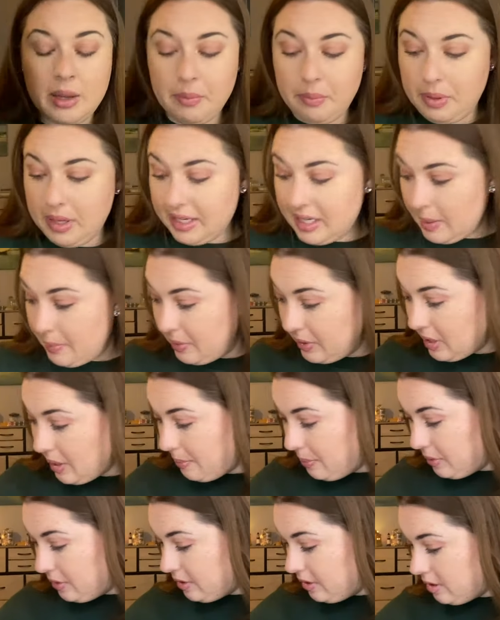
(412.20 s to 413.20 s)
pick up a
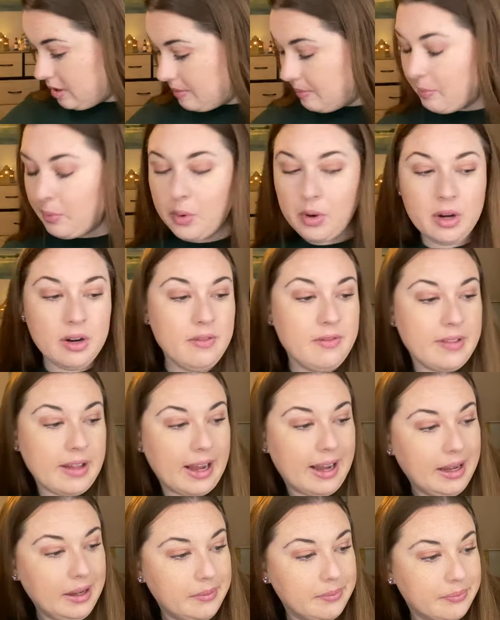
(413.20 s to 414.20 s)
couple more of
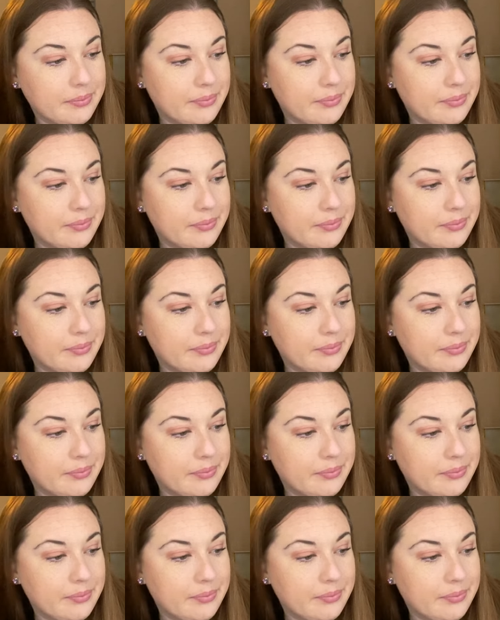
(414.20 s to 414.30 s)
that.